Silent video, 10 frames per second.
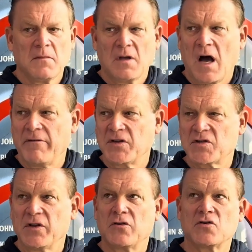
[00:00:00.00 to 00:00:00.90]

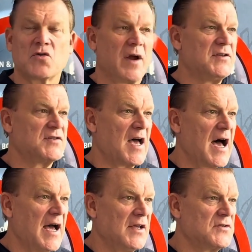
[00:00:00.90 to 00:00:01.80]
Obviously, there's great
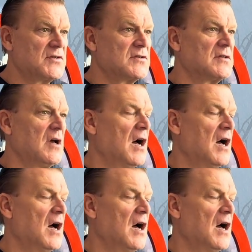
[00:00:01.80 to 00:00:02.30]
size.